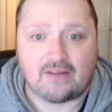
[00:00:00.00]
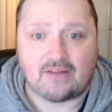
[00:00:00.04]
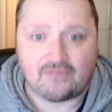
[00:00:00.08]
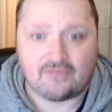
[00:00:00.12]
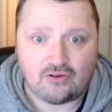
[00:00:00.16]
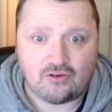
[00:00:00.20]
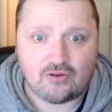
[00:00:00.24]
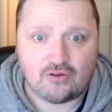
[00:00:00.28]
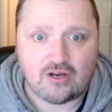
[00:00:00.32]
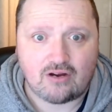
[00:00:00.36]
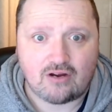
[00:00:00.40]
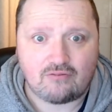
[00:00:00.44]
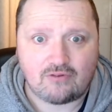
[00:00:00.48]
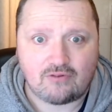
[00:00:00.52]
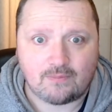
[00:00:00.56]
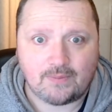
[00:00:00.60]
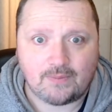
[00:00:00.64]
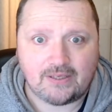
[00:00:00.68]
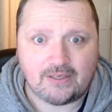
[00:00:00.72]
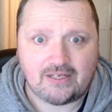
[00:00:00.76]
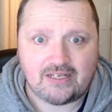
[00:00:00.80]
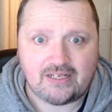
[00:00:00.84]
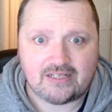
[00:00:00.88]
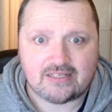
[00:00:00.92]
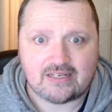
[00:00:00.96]
You got a Rugby
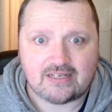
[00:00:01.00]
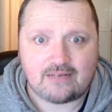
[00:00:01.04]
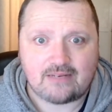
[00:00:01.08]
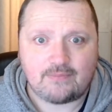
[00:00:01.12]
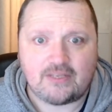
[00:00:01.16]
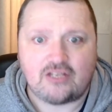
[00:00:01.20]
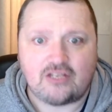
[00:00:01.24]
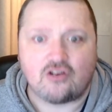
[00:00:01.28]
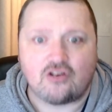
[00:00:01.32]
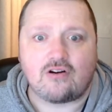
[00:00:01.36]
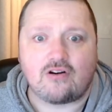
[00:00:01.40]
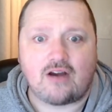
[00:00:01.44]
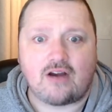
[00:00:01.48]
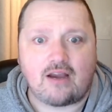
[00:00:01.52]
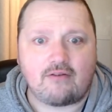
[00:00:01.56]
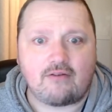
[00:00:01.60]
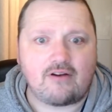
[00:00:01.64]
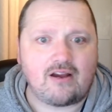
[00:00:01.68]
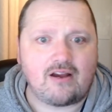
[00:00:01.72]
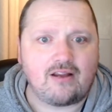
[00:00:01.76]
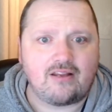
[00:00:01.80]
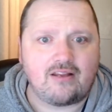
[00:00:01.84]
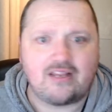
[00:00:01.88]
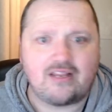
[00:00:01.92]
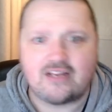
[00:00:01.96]
League team in your area?
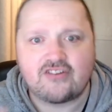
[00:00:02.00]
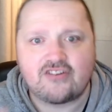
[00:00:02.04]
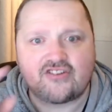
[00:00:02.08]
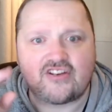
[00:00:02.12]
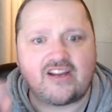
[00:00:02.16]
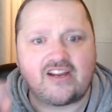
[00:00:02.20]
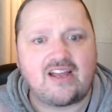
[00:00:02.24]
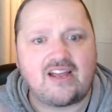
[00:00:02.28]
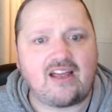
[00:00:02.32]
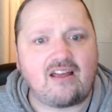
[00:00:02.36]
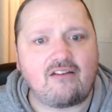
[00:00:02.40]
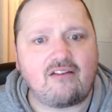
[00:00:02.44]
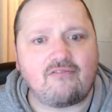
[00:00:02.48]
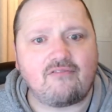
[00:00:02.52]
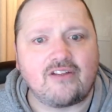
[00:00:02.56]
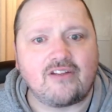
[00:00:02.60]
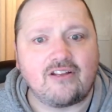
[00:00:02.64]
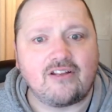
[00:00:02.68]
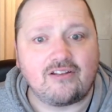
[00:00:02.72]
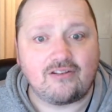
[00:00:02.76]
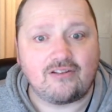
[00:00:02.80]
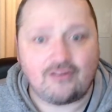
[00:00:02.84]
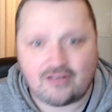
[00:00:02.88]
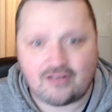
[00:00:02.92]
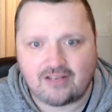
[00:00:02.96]
Yes, you have.
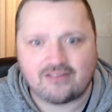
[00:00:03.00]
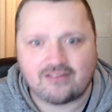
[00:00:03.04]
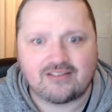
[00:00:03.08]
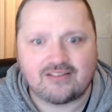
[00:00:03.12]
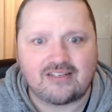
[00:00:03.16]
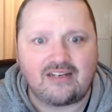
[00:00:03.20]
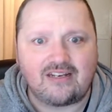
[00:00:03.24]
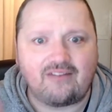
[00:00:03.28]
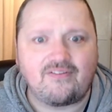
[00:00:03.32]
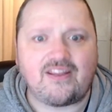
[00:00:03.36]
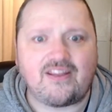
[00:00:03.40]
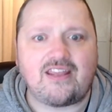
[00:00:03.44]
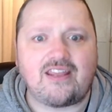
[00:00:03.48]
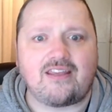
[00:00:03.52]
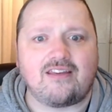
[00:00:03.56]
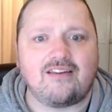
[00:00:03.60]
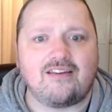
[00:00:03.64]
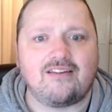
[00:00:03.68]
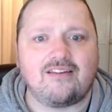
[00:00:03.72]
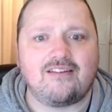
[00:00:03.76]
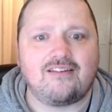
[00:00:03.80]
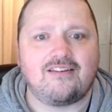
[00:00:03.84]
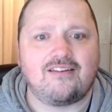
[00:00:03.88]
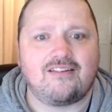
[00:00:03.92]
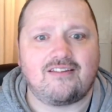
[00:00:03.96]
Look on T V.
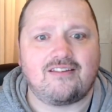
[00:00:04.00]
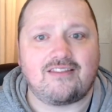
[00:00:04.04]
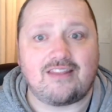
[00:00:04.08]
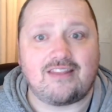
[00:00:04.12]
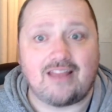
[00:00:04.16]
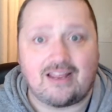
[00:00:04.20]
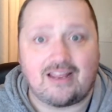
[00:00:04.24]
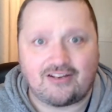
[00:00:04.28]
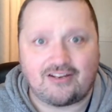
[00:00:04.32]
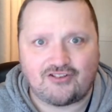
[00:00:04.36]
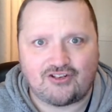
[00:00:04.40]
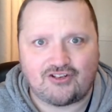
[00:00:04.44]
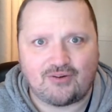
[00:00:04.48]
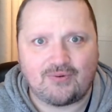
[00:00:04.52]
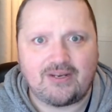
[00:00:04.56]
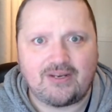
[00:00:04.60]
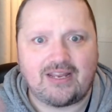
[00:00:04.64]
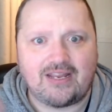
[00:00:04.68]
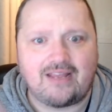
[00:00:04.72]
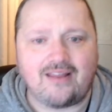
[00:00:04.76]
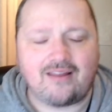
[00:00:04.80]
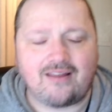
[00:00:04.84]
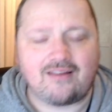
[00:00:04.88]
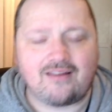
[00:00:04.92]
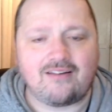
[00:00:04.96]
They're showing
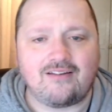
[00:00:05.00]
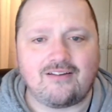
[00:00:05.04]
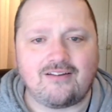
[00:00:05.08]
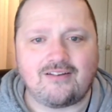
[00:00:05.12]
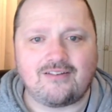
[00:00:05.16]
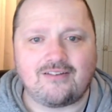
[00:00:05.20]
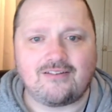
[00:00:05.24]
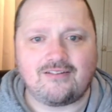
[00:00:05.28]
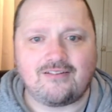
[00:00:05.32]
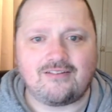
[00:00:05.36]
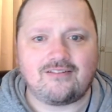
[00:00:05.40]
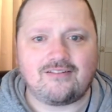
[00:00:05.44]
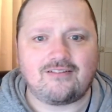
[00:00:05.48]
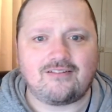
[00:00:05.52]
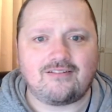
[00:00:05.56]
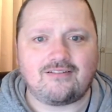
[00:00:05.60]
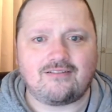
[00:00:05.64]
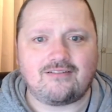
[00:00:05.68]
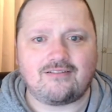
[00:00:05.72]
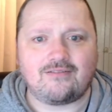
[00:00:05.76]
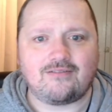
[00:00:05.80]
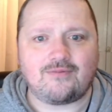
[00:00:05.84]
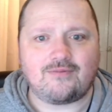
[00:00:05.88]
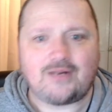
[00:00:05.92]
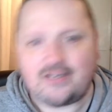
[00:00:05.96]
it.
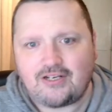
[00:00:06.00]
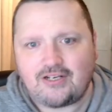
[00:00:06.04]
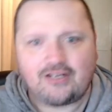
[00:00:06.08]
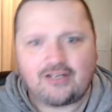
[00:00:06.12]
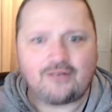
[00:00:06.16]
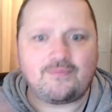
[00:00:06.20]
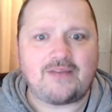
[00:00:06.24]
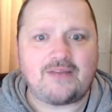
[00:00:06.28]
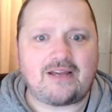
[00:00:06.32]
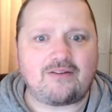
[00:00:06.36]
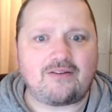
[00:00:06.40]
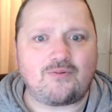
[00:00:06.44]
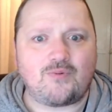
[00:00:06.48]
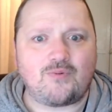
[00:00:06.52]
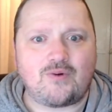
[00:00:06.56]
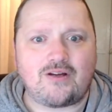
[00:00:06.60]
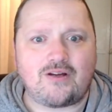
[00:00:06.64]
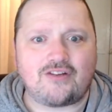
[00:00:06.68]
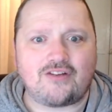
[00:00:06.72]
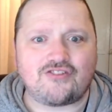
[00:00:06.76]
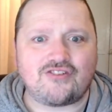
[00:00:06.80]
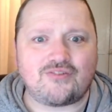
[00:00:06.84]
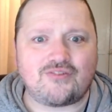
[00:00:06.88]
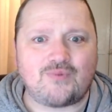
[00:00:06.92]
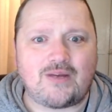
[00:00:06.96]
And you come down and
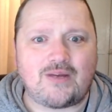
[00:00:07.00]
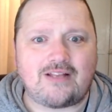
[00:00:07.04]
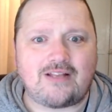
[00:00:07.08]
watch as well.